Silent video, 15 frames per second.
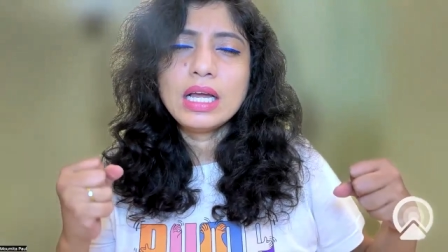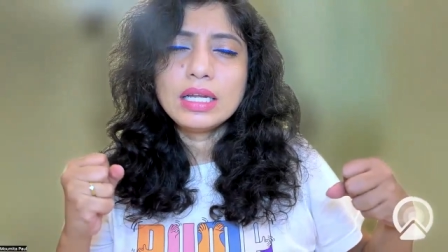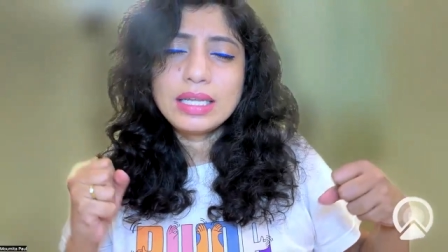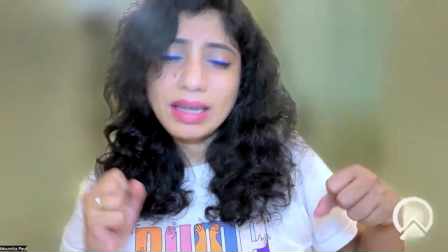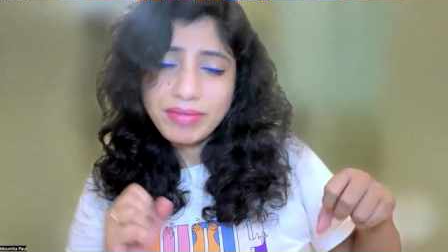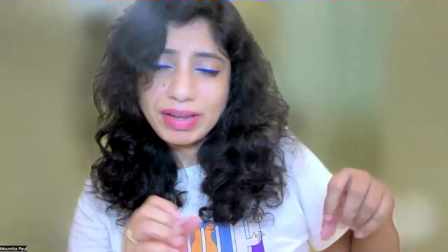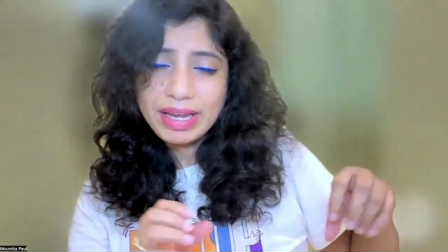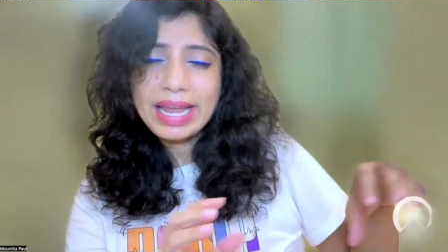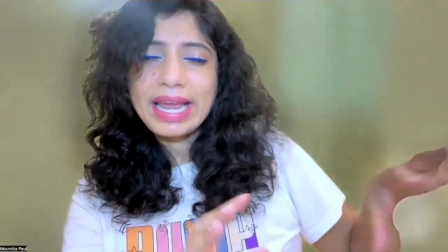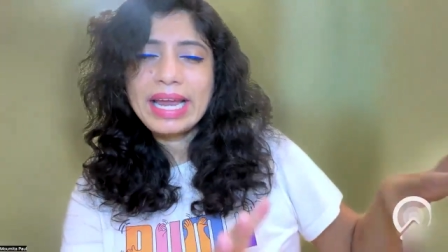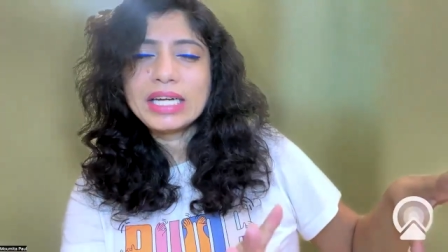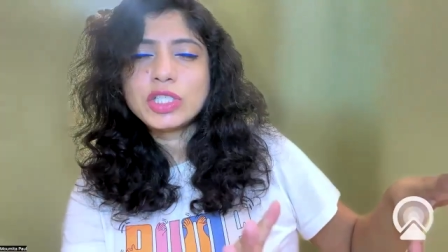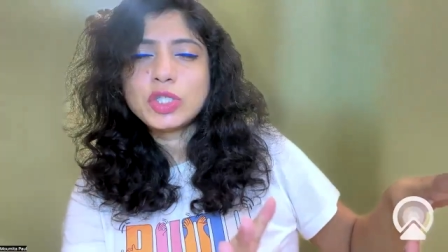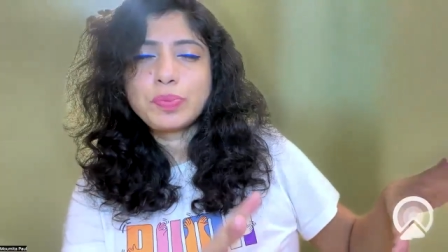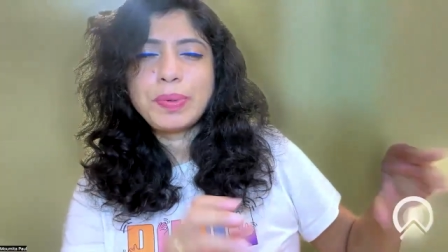giving
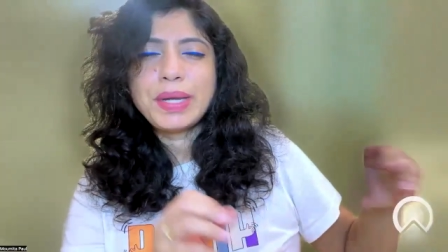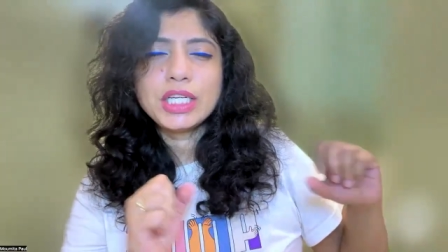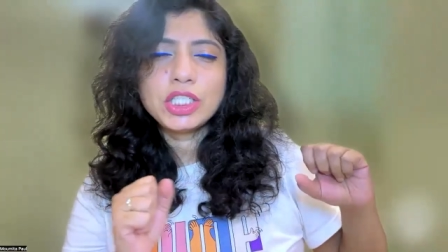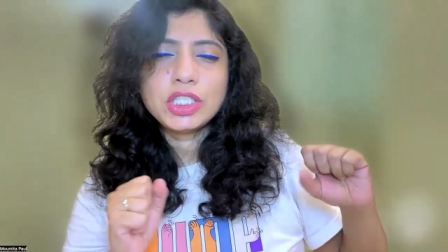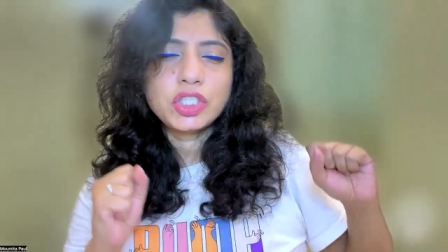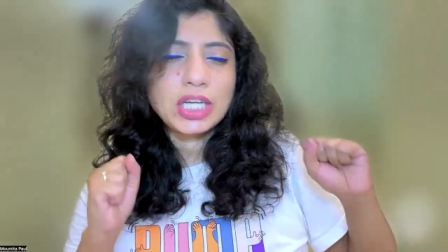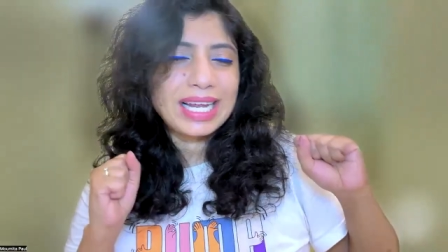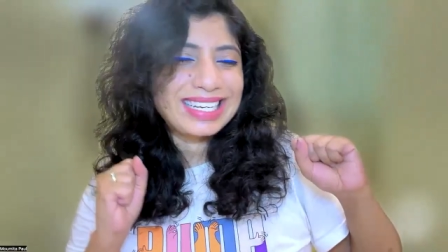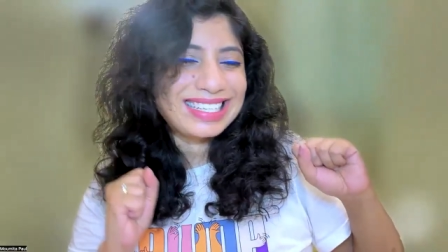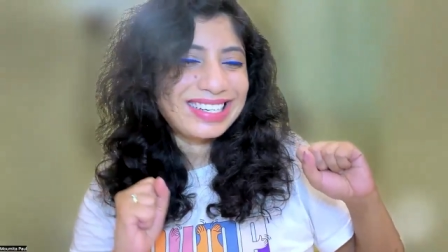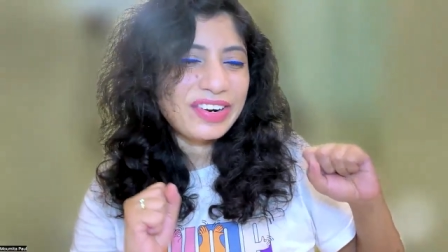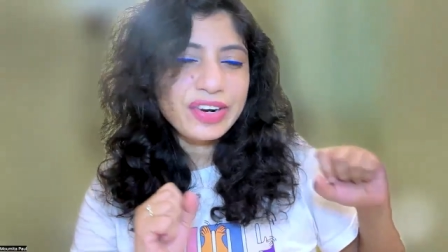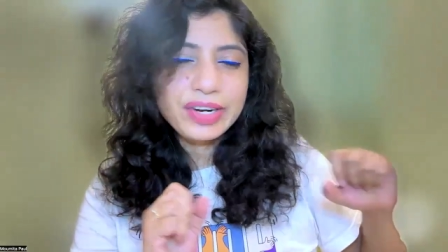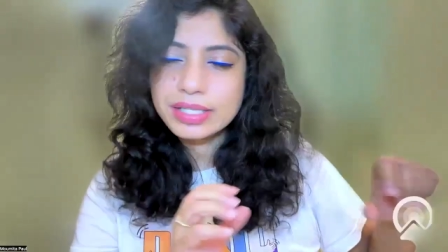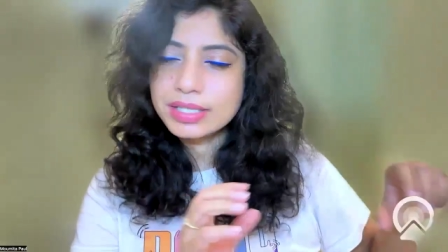hate speech and
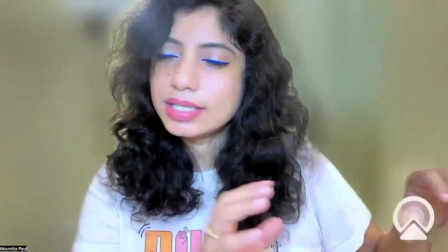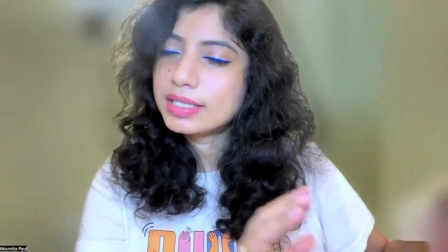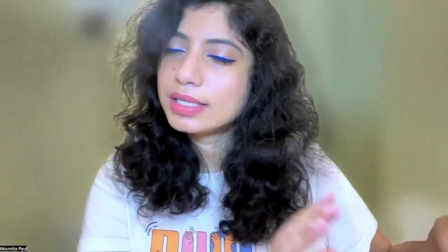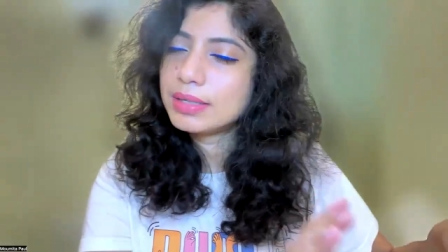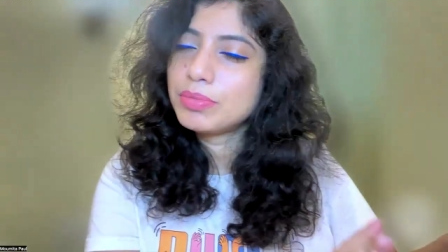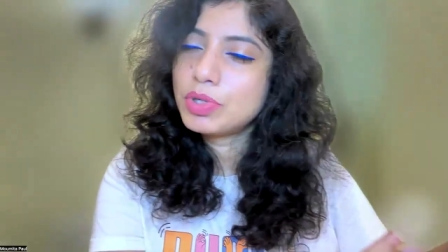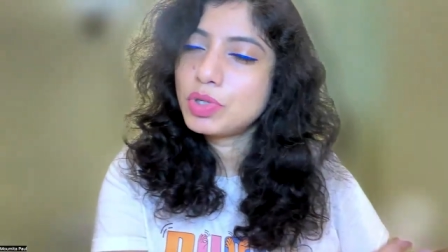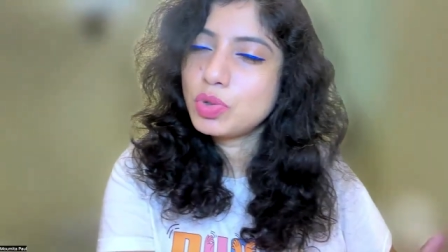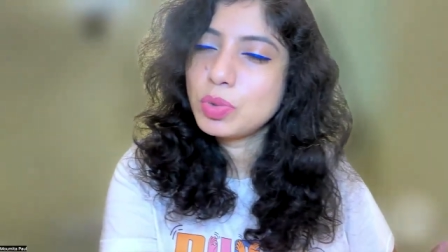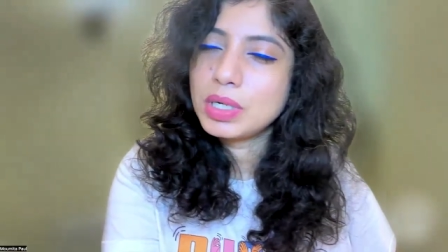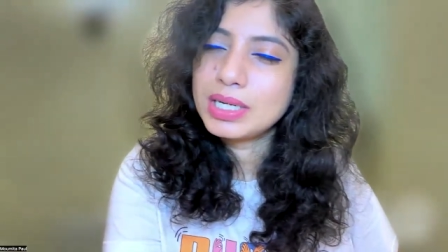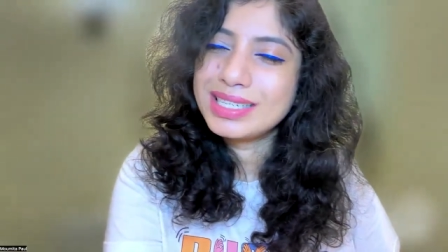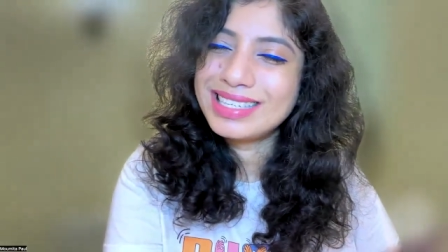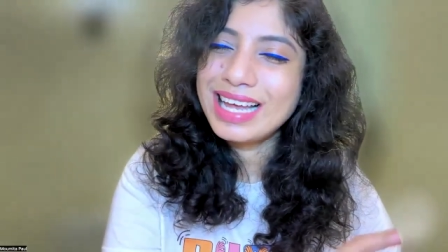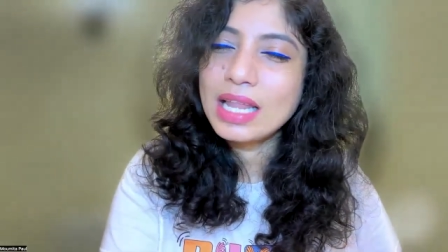criticisms
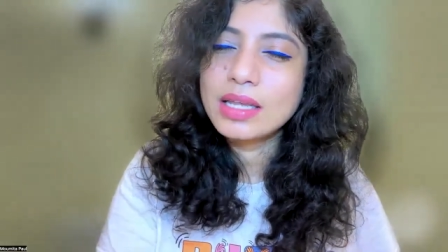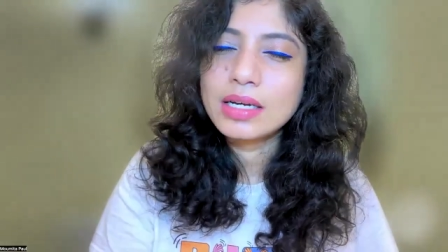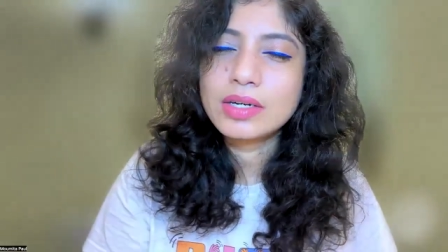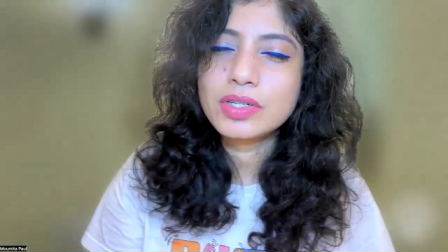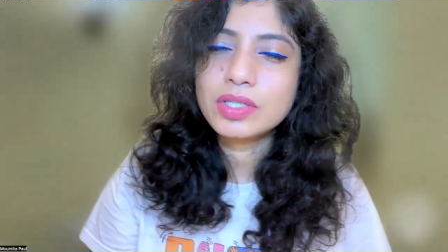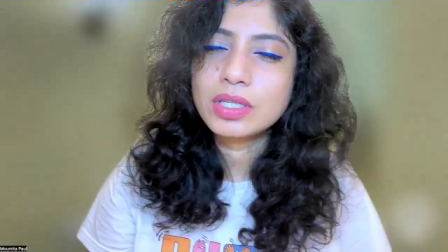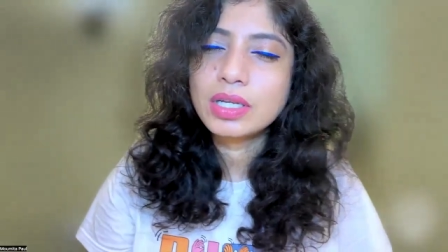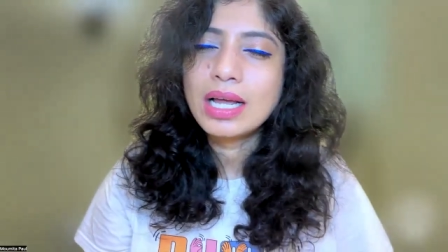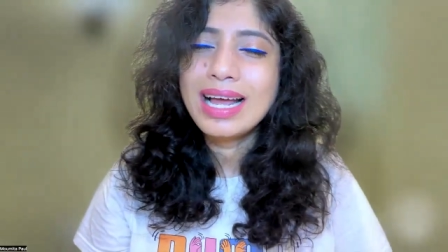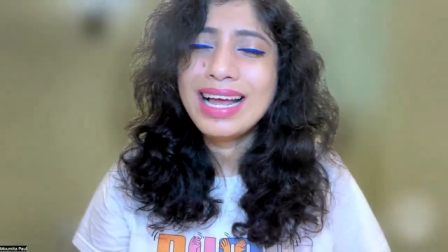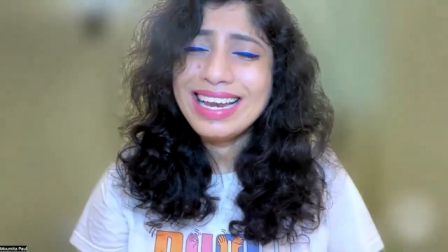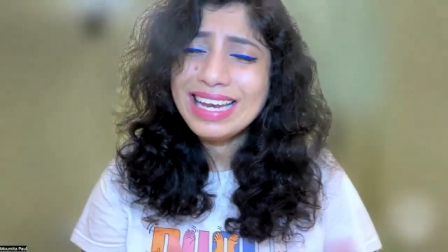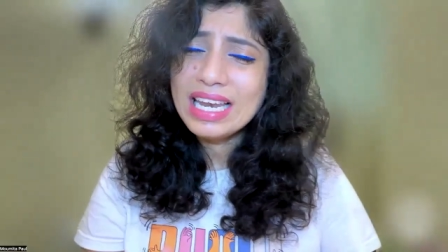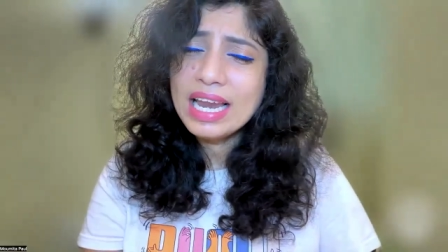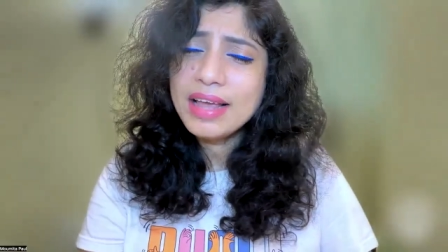towards others.
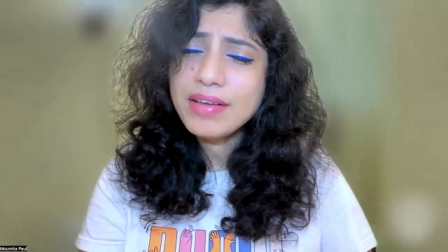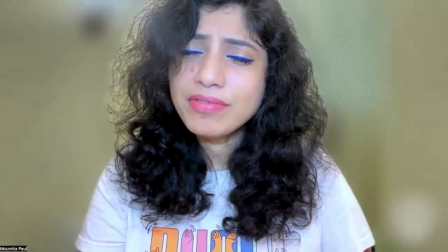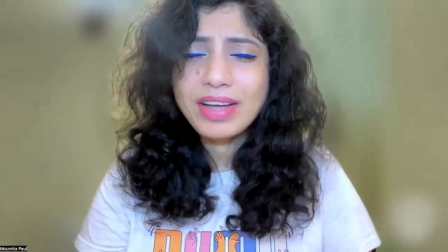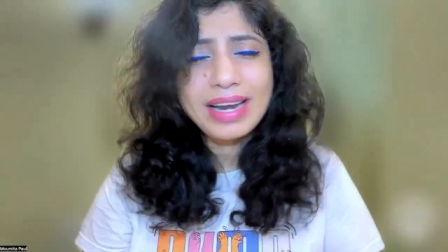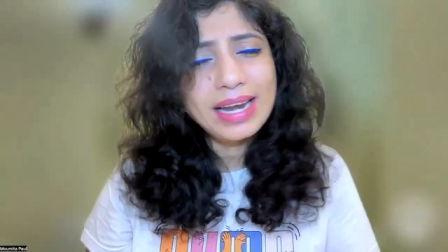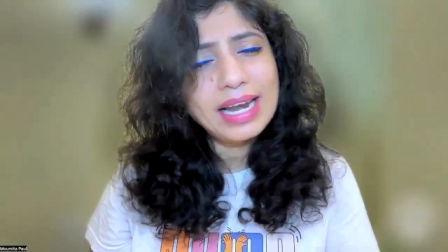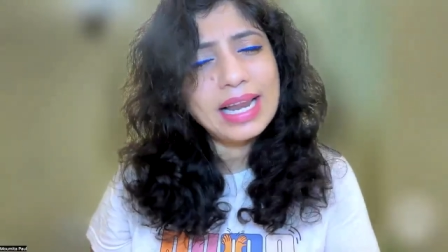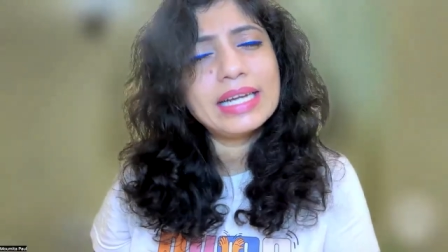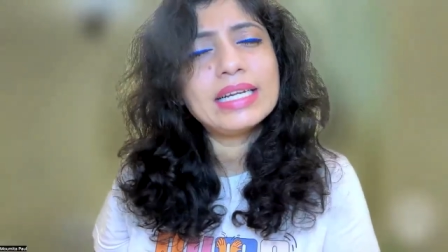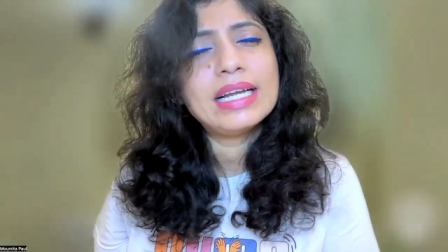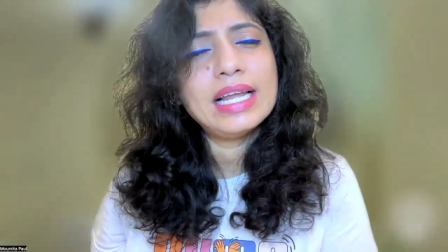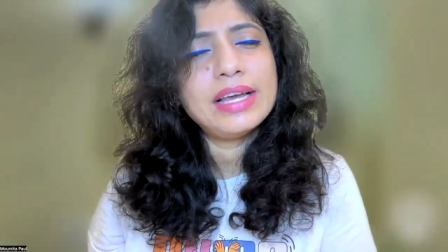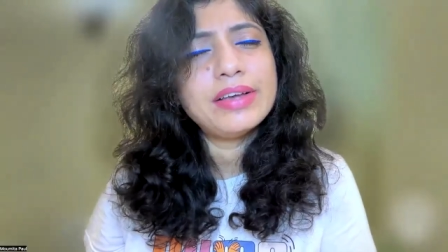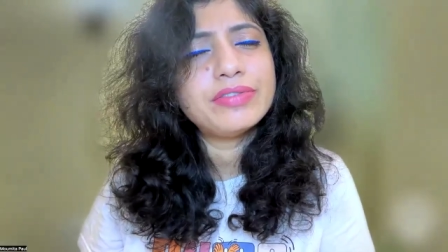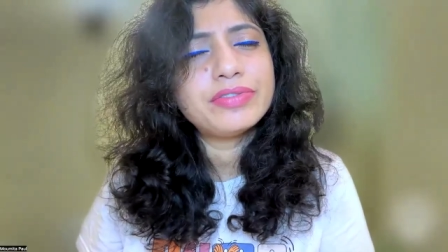Live and let
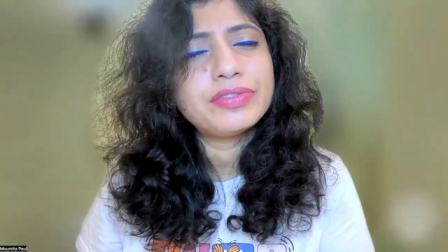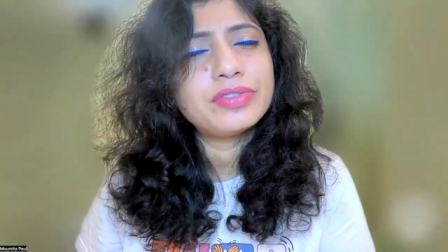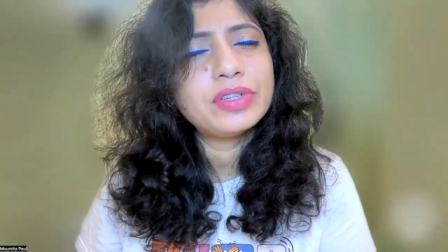live.